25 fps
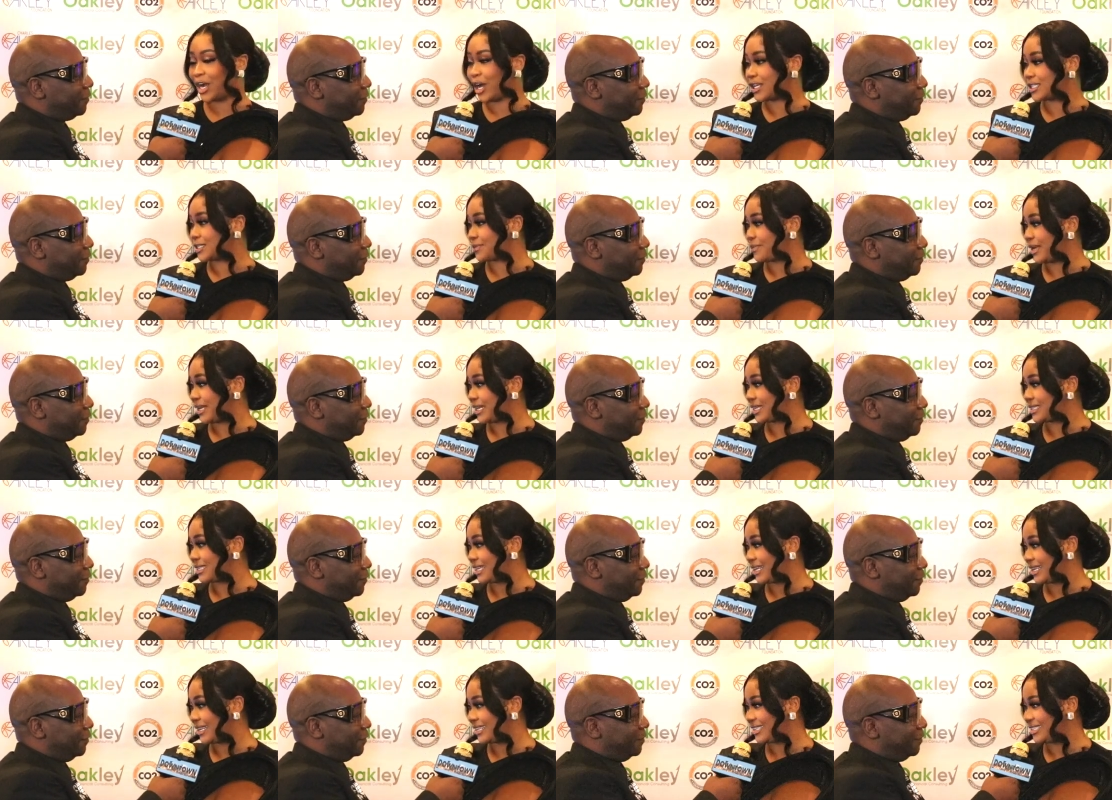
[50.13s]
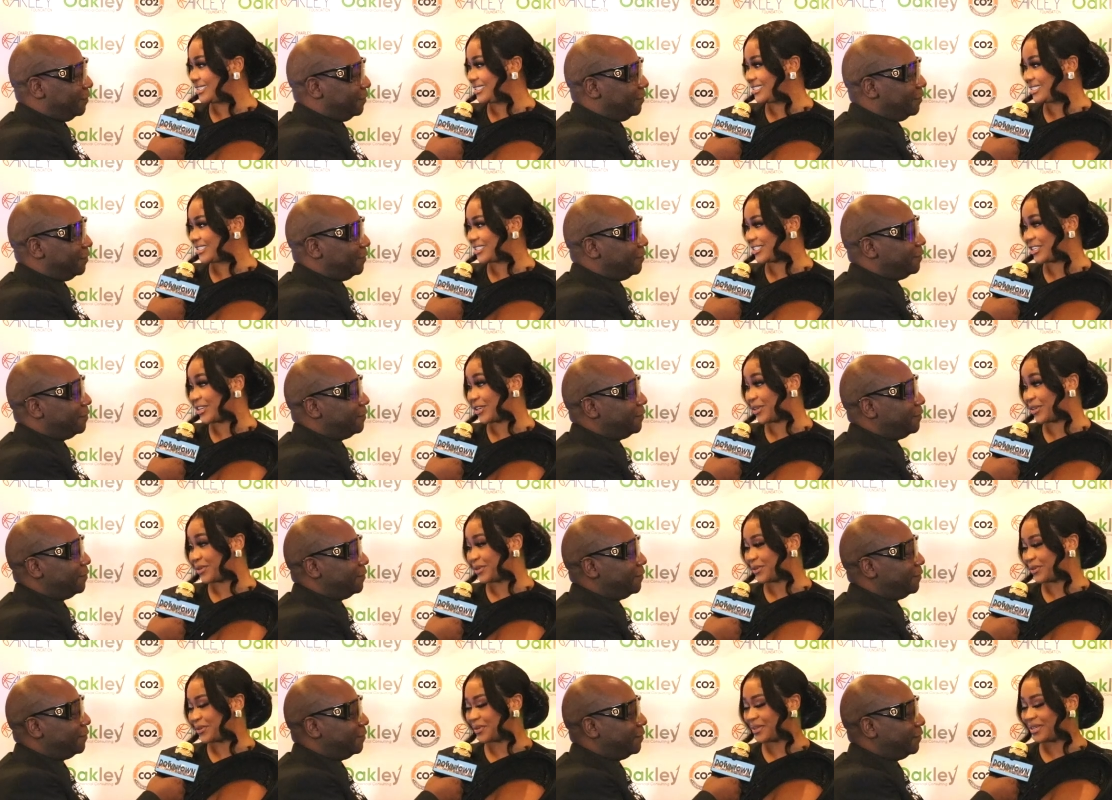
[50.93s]
Speaker 1: cosmetic line.
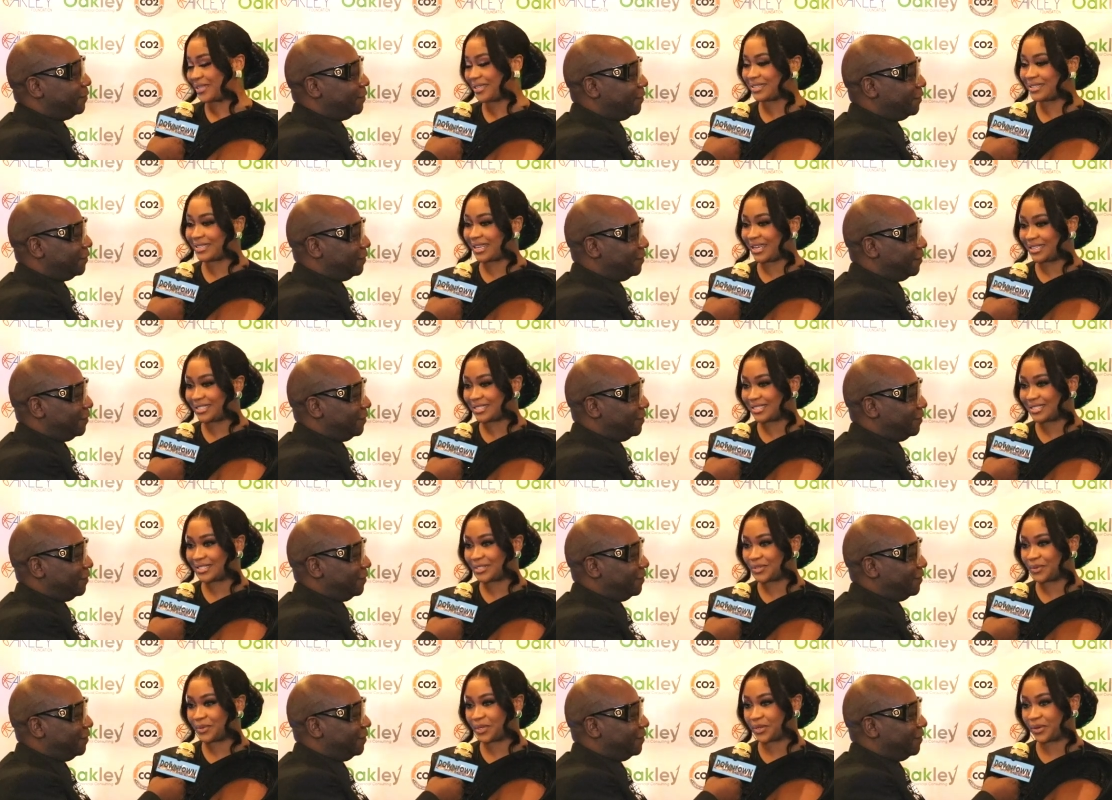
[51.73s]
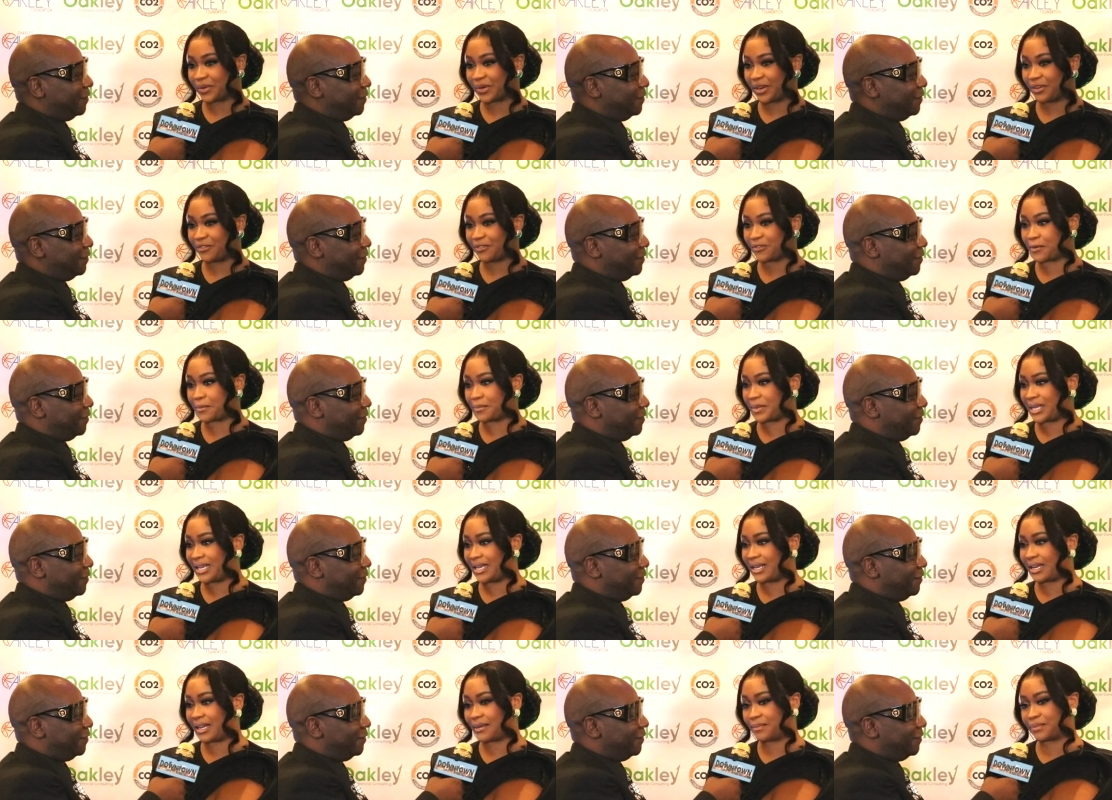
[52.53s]
So that is doing great for
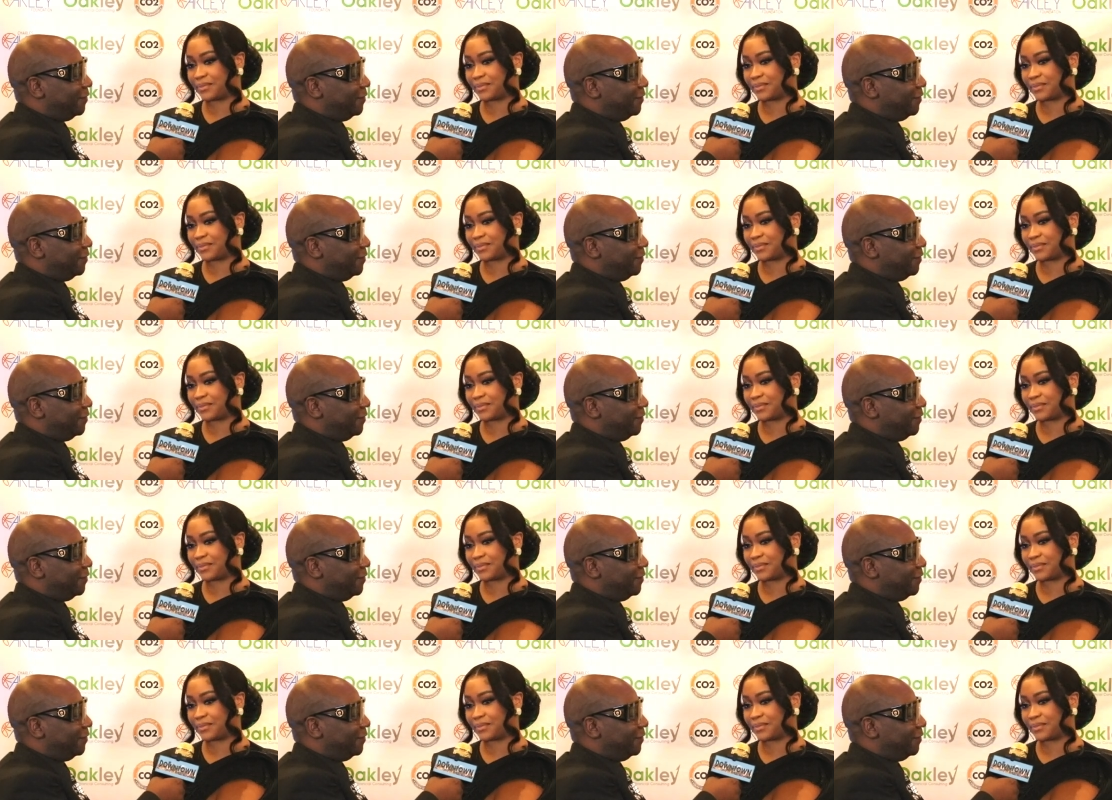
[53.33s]
me, and